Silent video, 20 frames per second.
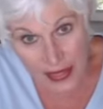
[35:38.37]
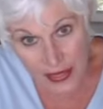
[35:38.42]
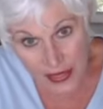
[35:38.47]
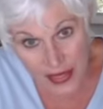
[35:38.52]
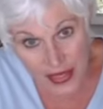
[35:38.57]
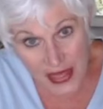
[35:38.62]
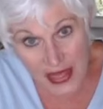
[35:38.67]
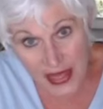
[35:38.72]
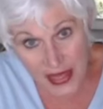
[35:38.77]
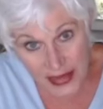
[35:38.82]

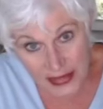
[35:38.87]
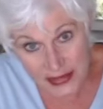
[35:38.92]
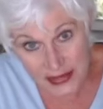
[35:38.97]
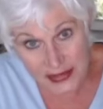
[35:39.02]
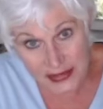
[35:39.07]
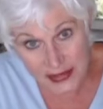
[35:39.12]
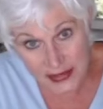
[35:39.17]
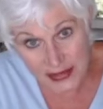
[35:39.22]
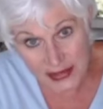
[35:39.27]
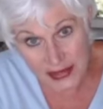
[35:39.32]

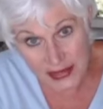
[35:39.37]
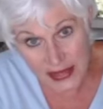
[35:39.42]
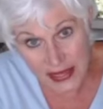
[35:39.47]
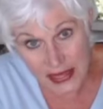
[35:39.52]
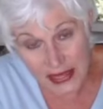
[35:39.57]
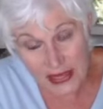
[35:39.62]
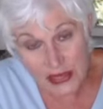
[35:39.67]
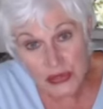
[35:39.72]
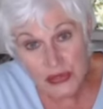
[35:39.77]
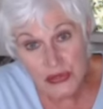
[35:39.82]
this
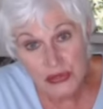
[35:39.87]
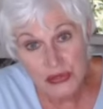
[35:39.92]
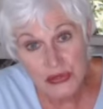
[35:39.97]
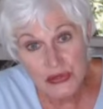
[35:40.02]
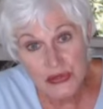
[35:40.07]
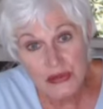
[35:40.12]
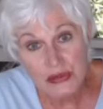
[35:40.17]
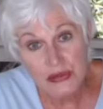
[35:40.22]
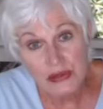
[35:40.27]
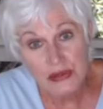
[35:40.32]

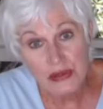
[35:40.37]
is